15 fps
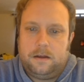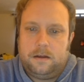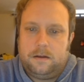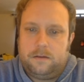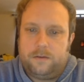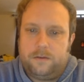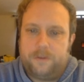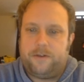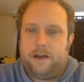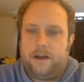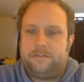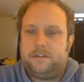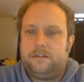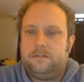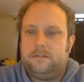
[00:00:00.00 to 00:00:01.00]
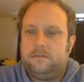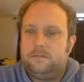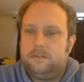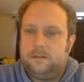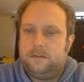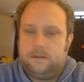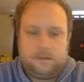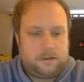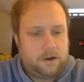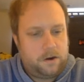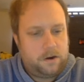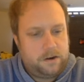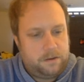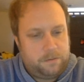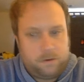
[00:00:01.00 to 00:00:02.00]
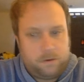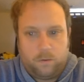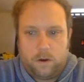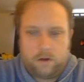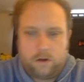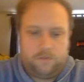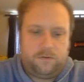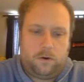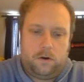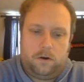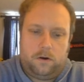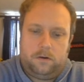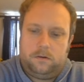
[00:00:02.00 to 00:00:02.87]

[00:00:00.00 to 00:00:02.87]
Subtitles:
Redraft. Card number 104.